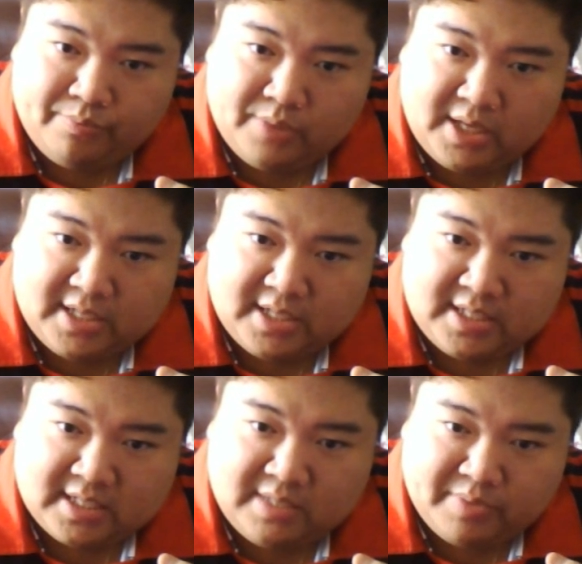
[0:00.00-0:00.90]
does
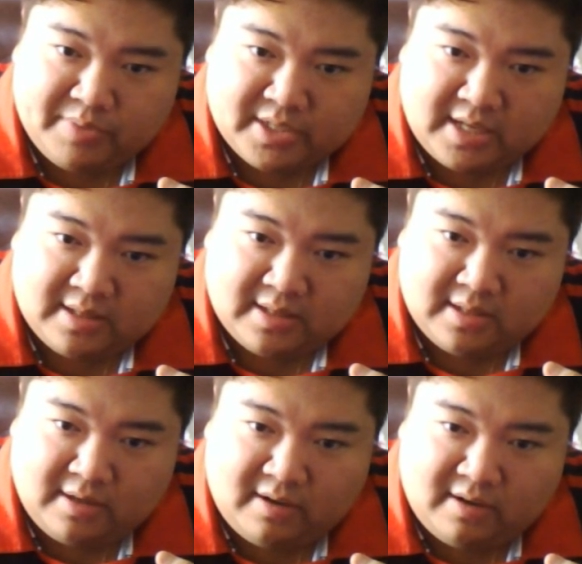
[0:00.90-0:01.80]
60%
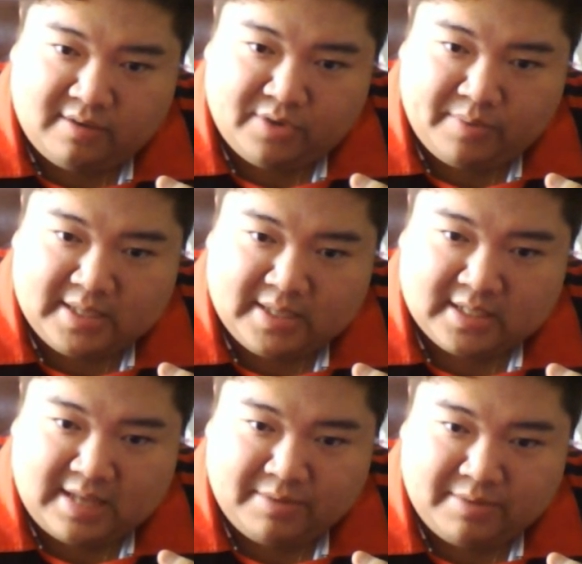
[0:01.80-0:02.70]
of your basic
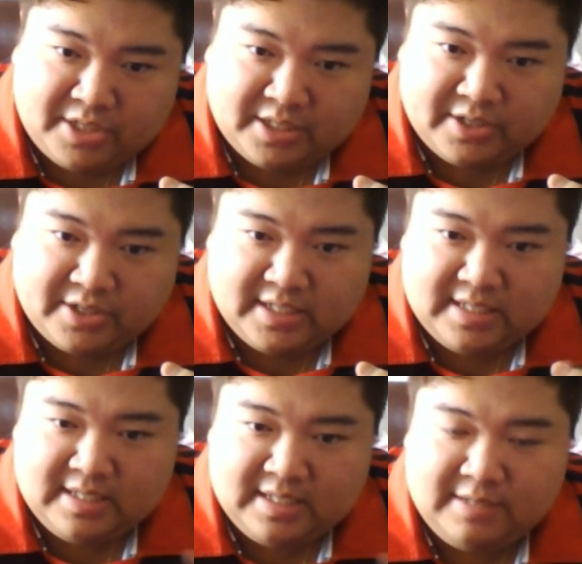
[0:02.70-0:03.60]
damage increase.
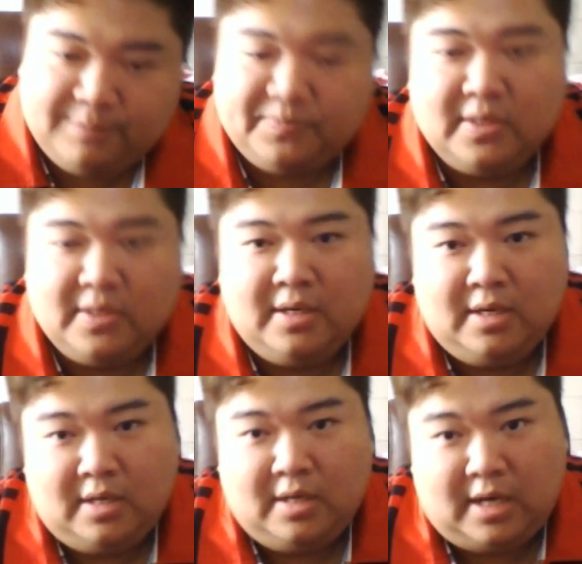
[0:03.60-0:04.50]

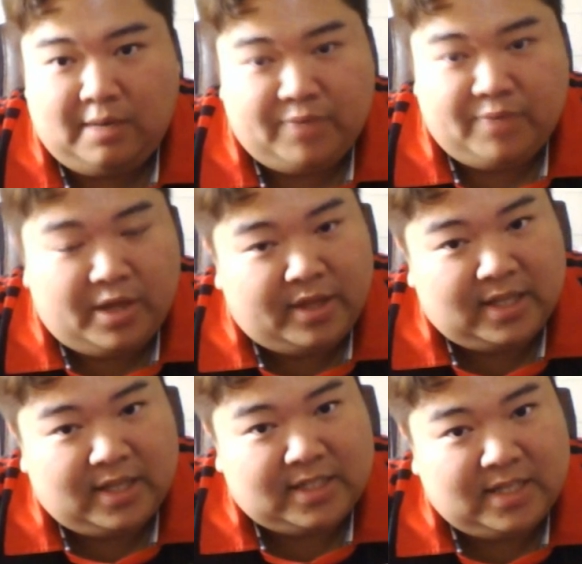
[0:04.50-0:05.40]
The other thing
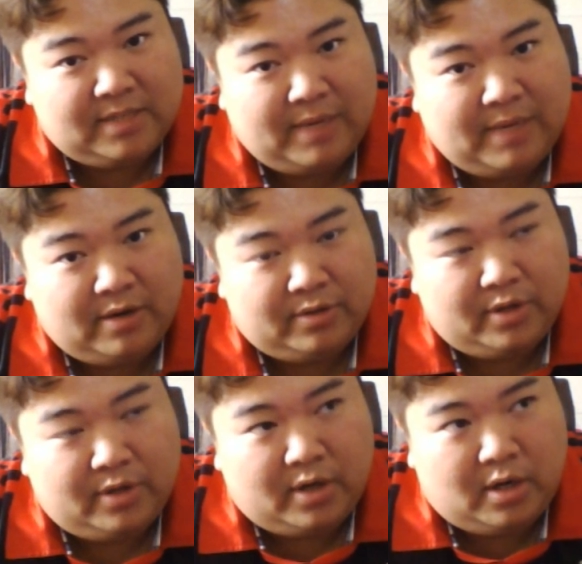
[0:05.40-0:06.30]
that's nice about
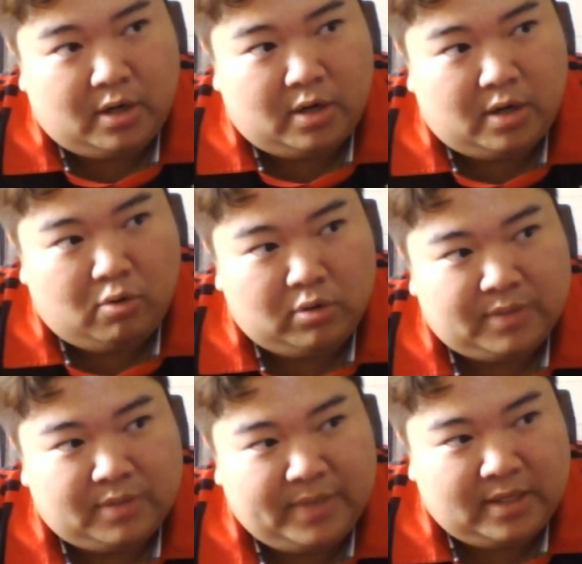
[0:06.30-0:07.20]
her
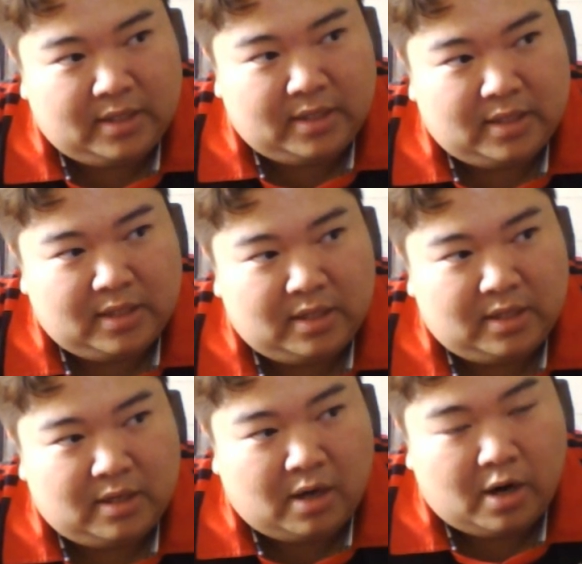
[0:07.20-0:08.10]
ultimate,
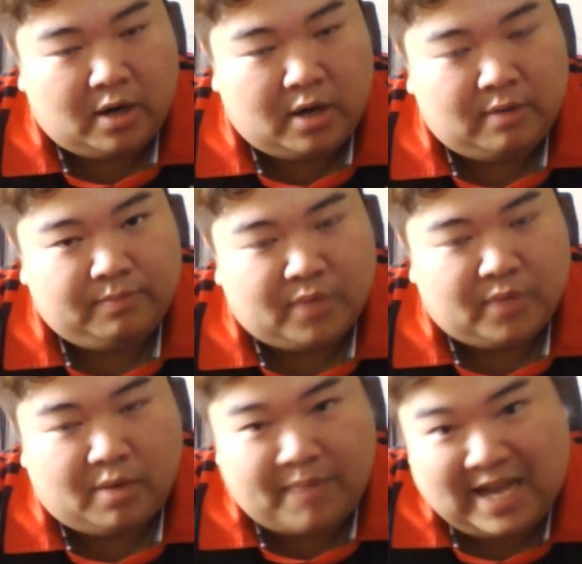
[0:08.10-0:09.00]
or
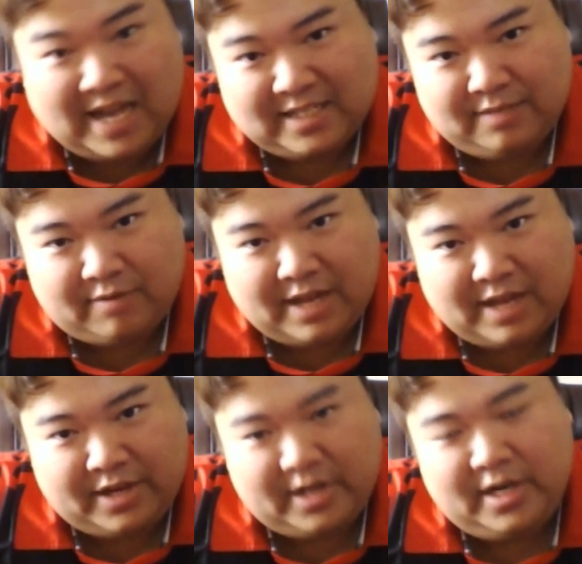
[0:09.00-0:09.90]
her passive
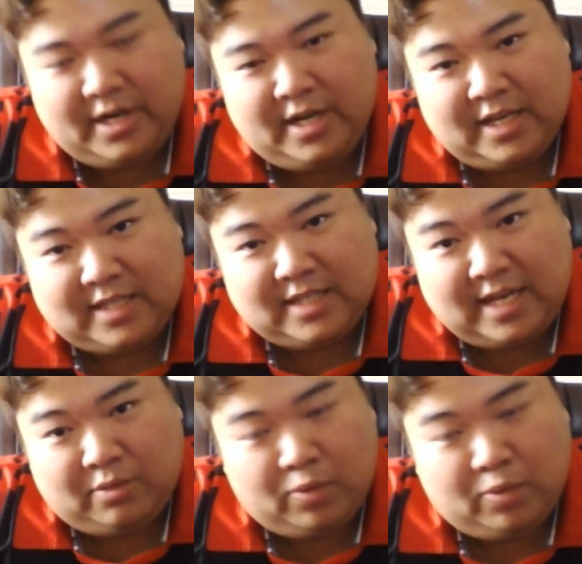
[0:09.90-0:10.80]
rather, is that
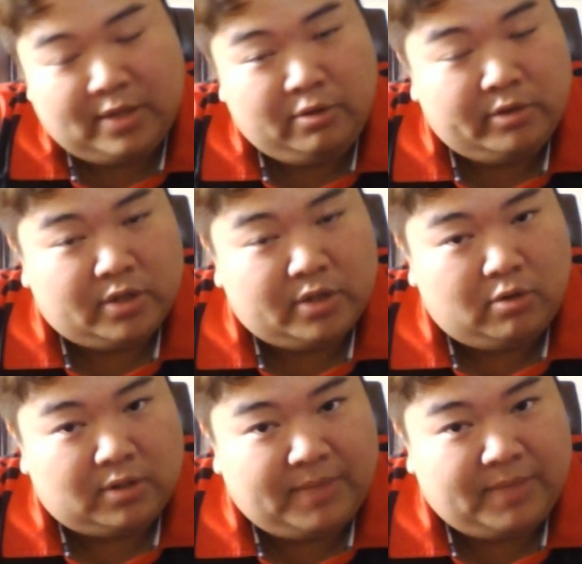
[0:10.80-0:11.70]
when you use an
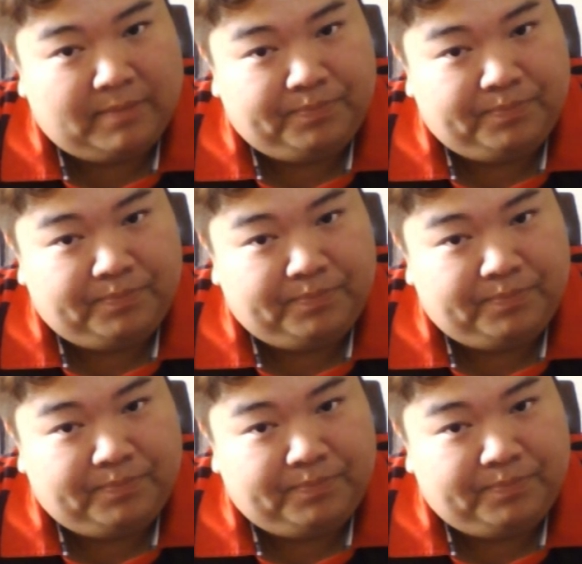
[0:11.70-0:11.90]
ultimate,